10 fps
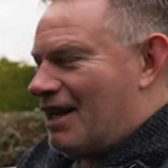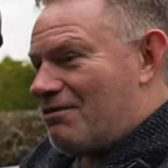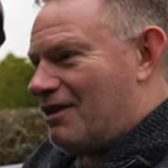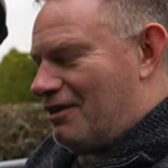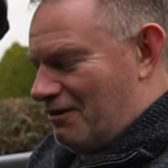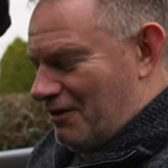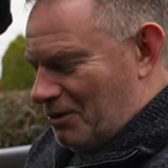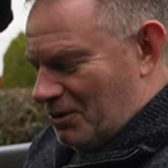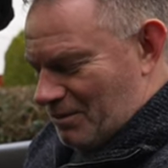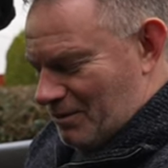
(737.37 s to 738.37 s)
get rid of the
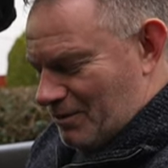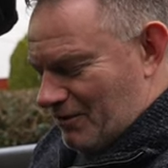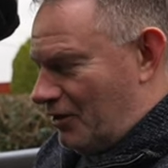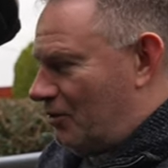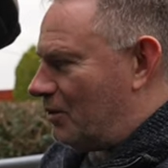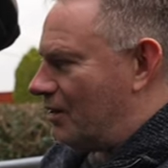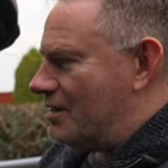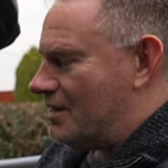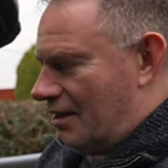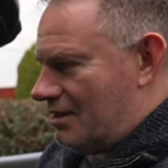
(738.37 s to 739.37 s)
fuel
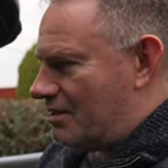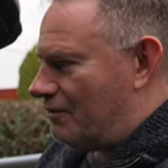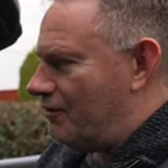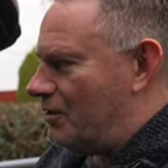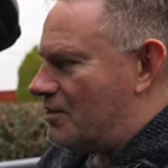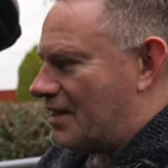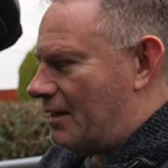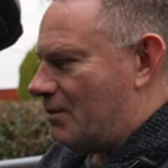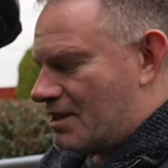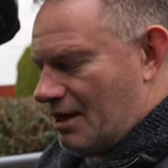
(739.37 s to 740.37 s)
concerns, or a few
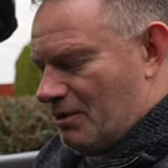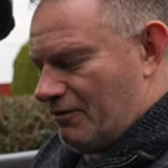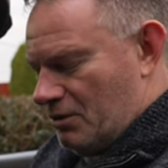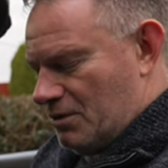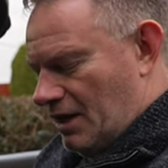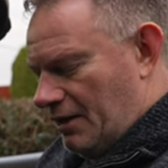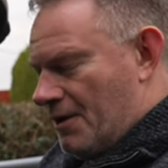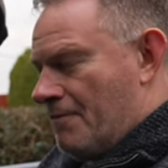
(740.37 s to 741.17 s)
statements saying my fuel's low.